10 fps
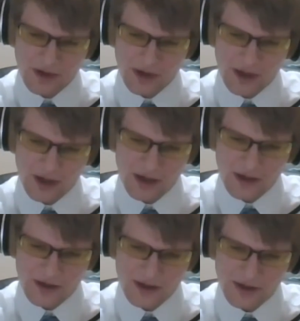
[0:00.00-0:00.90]

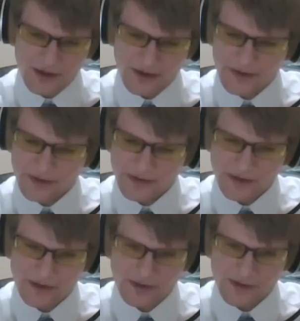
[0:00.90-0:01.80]
and
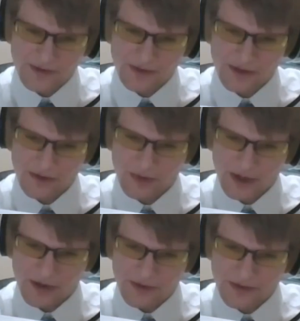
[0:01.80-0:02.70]
let's see what
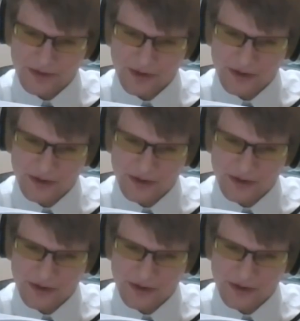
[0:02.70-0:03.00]
else.